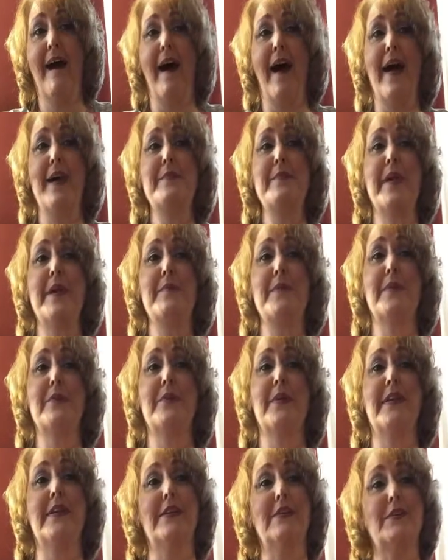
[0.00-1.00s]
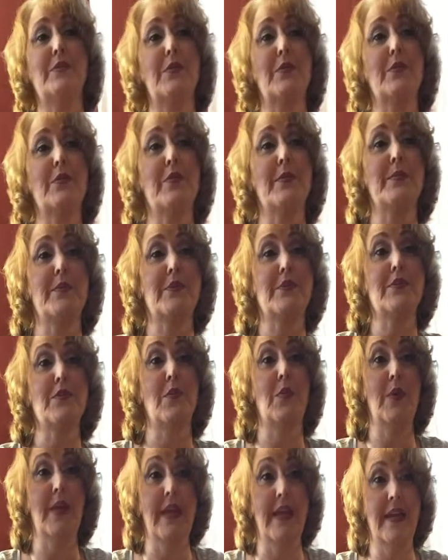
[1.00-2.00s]
I may be reading 2 or 3 books a
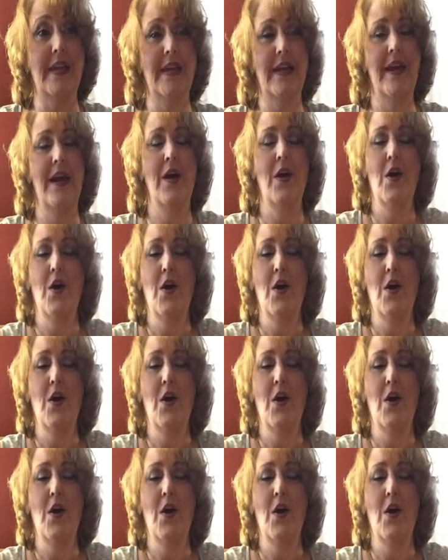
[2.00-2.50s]
week.